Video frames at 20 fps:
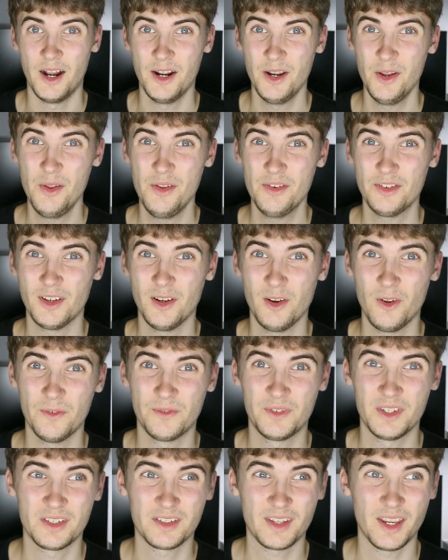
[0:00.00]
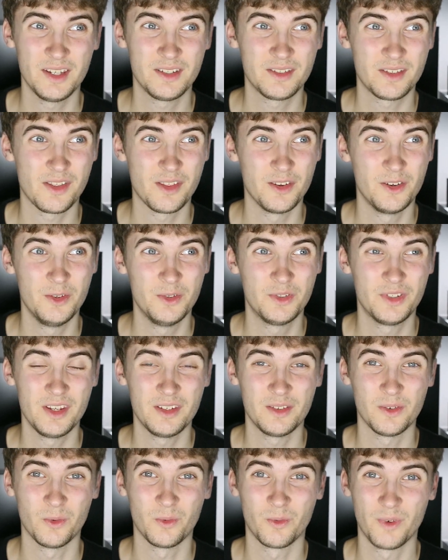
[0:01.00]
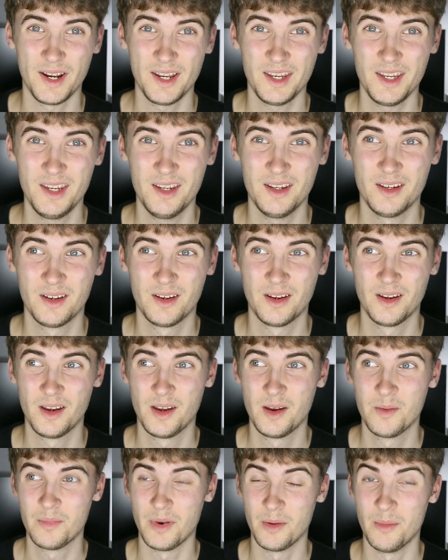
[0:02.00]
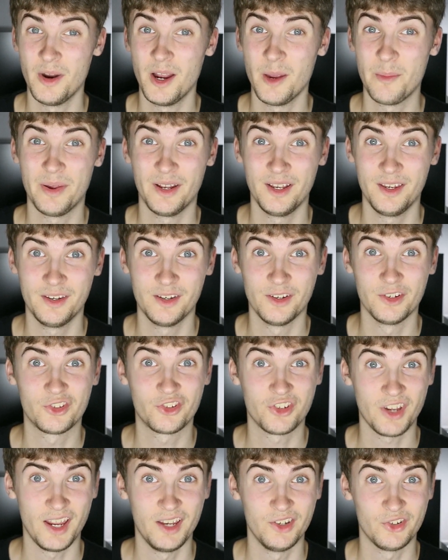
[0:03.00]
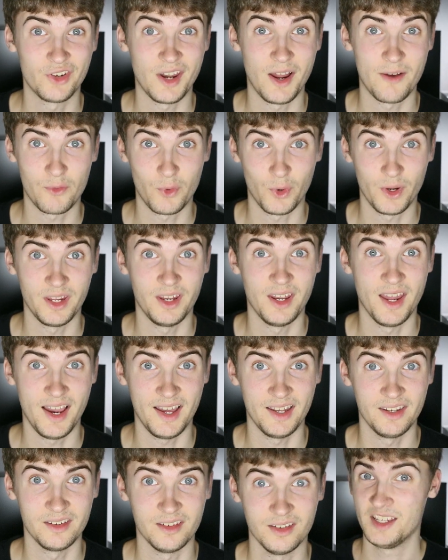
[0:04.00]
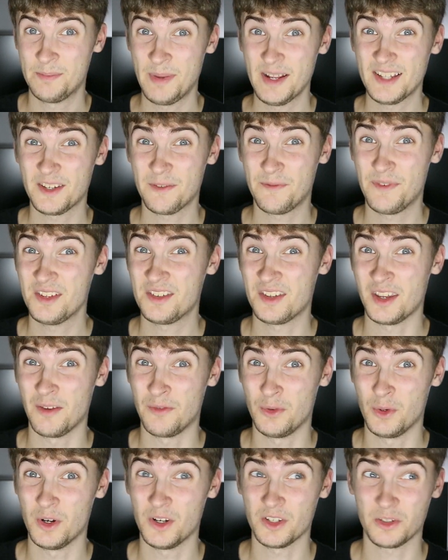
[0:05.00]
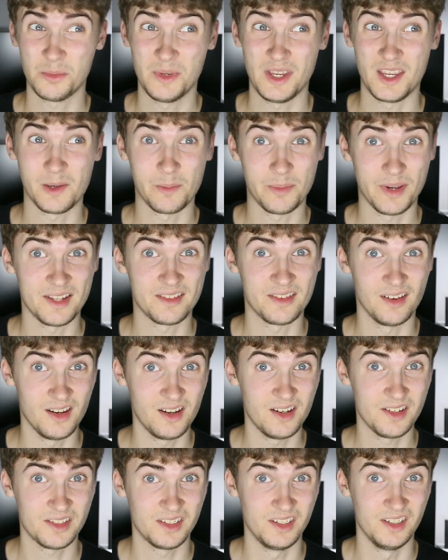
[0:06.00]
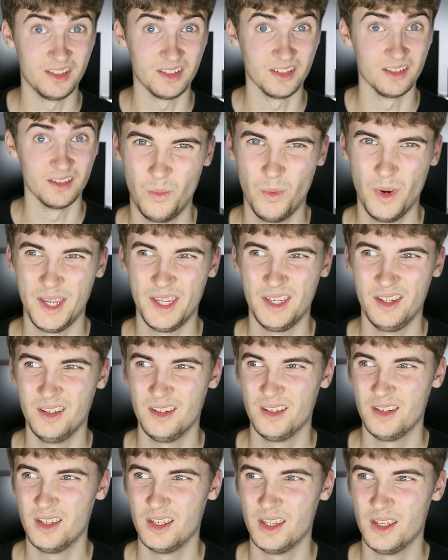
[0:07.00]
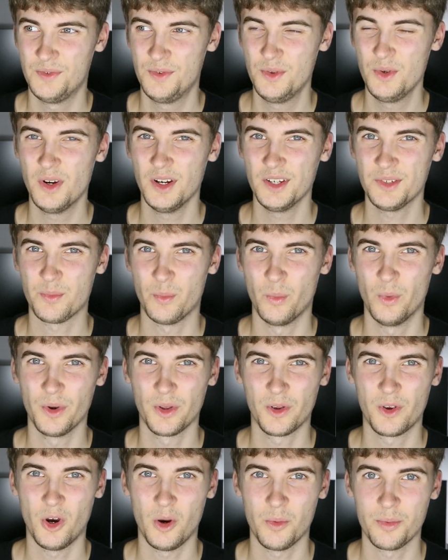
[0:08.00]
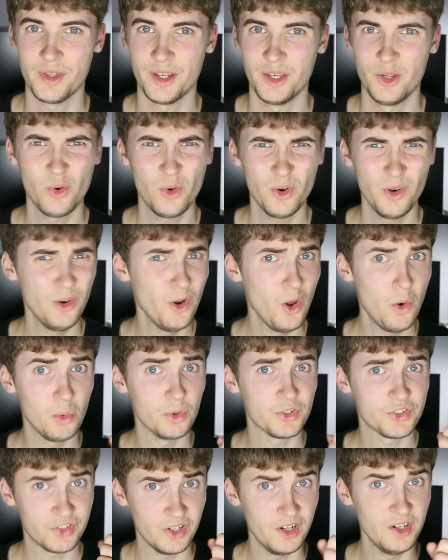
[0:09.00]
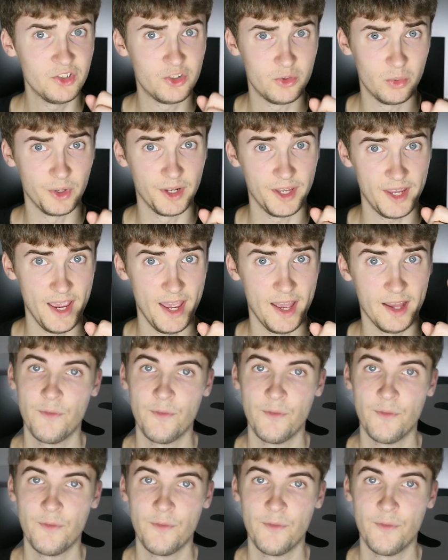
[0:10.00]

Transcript: I know there's a lot of distaste for the new season already, but my opinion has changed now I've got it in hand. It's better fitting if you ask me compared to last season. Wait, if you guys want to cop, then you're going to know what size you want to get.